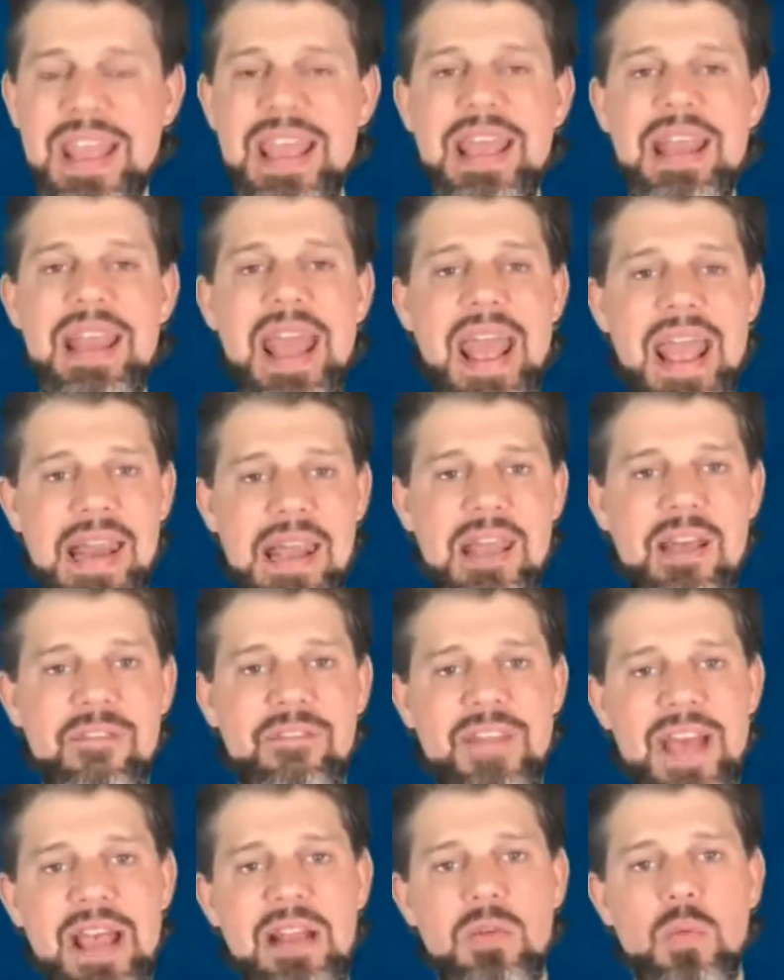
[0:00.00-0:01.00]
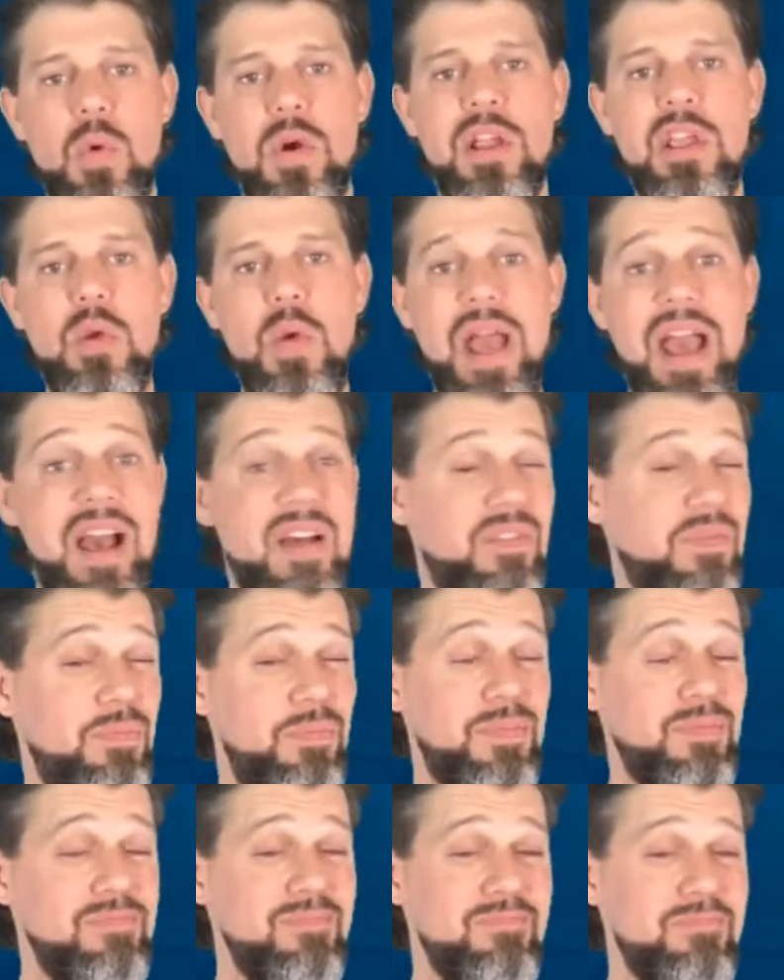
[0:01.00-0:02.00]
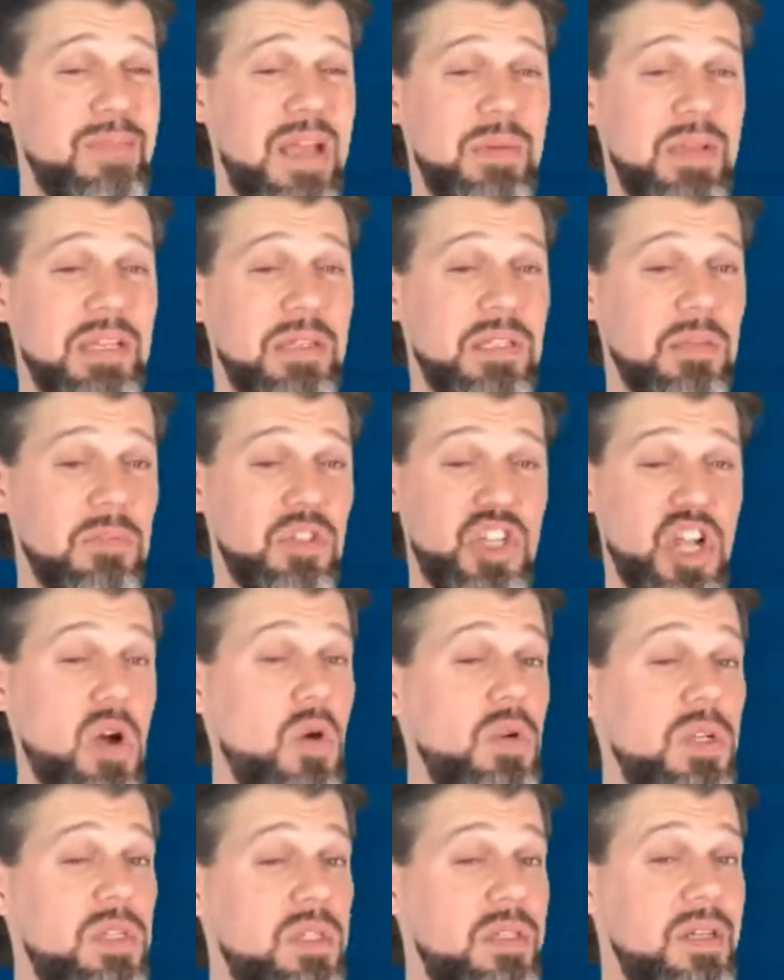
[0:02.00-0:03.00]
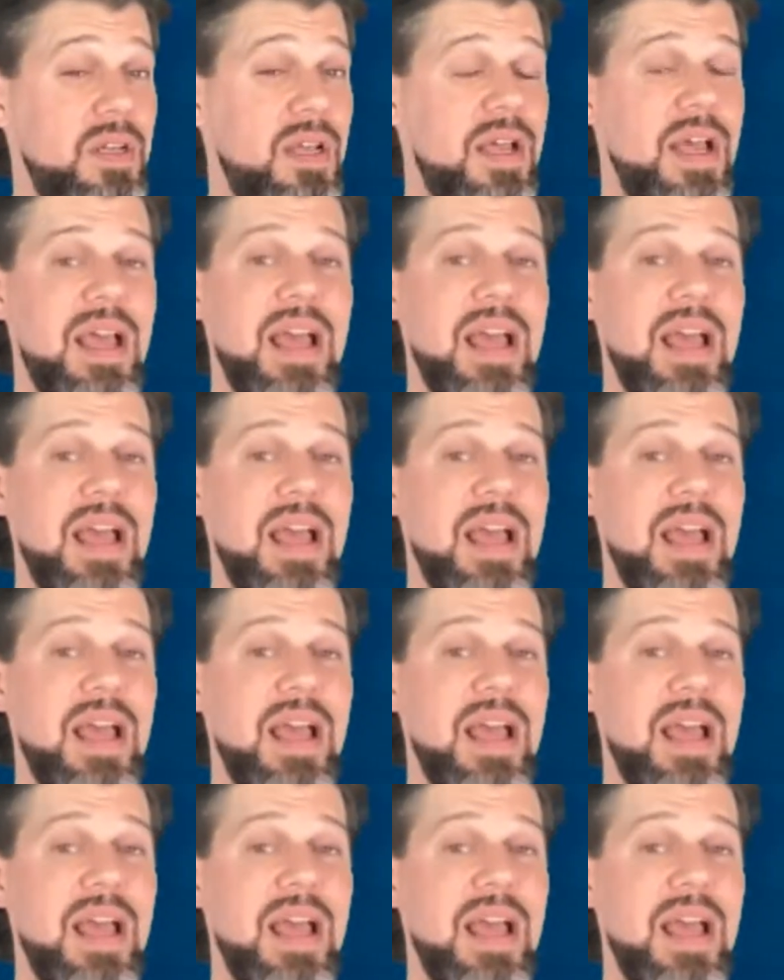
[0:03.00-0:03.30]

In any event where you have maybe some jokes,